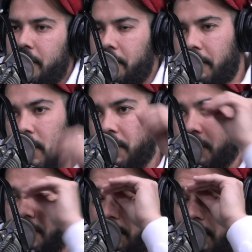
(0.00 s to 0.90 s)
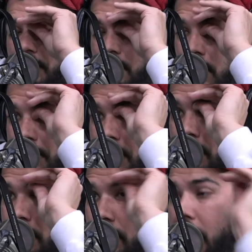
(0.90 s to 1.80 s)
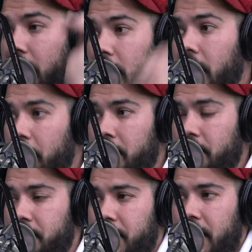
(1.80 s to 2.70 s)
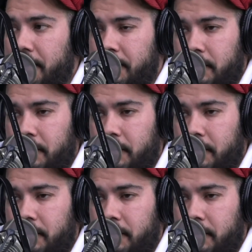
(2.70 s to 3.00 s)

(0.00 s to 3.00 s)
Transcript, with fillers: did a regression to the front squats. Oh, we did. Oh, yeah, yeah, yeah. and we used Great. the towels. You